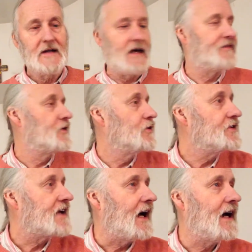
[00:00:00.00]
If you
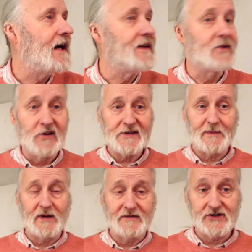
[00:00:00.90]
look at the
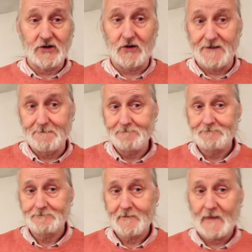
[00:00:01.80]
Gospel of John,
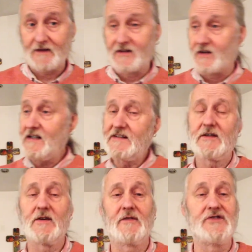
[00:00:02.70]
the
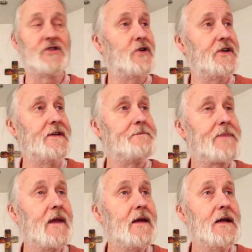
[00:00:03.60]
writer of John
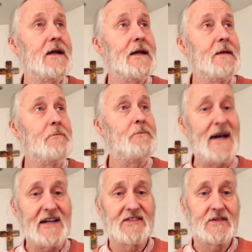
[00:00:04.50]

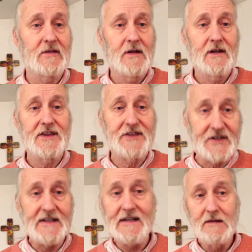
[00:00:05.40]
picks
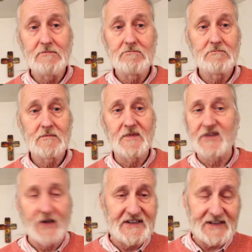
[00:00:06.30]

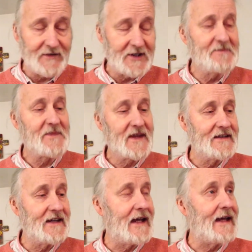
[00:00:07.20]
seven
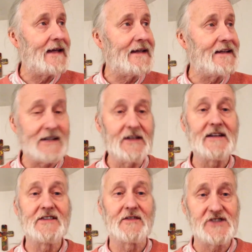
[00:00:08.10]

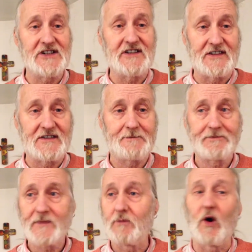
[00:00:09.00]
healings of Jesus,
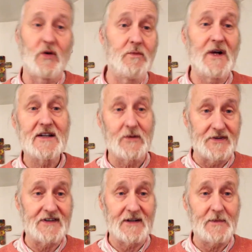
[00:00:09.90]
or
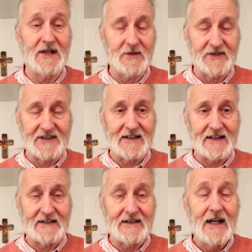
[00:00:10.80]
miracles and
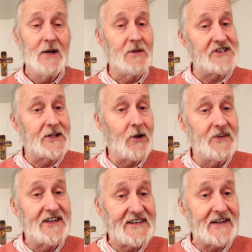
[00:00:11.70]
healings, which he
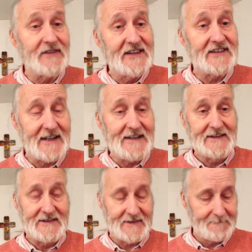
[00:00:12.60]
calls the 7
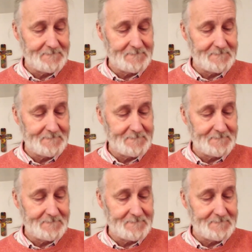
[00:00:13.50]
signs.